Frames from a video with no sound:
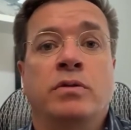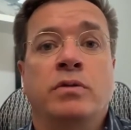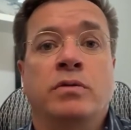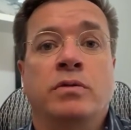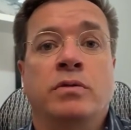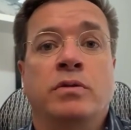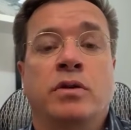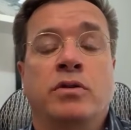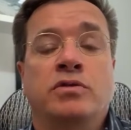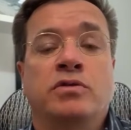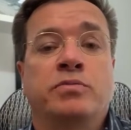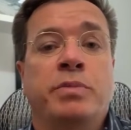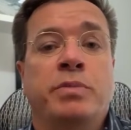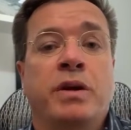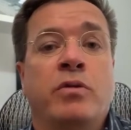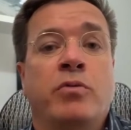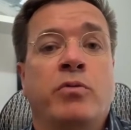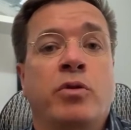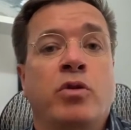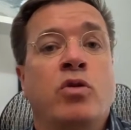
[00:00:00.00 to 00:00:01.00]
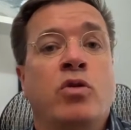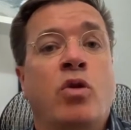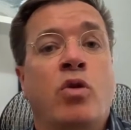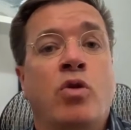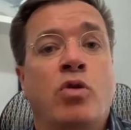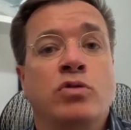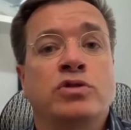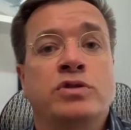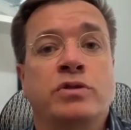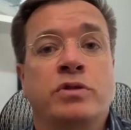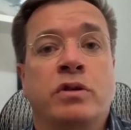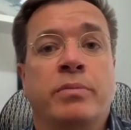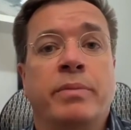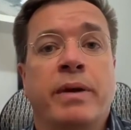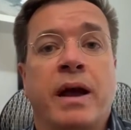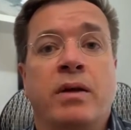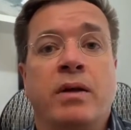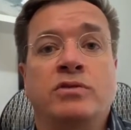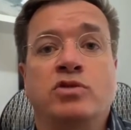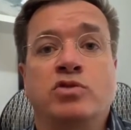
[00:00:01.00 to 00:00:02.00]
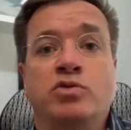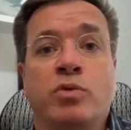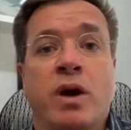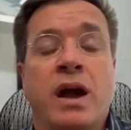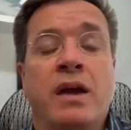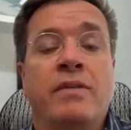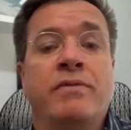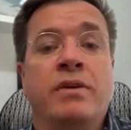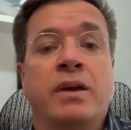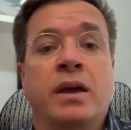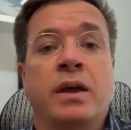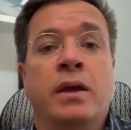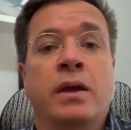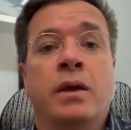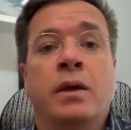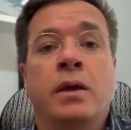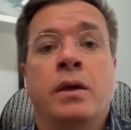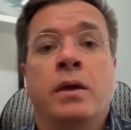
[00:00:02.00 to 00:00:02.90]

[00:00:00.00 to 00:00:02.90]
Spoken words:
There's been a real culture about driving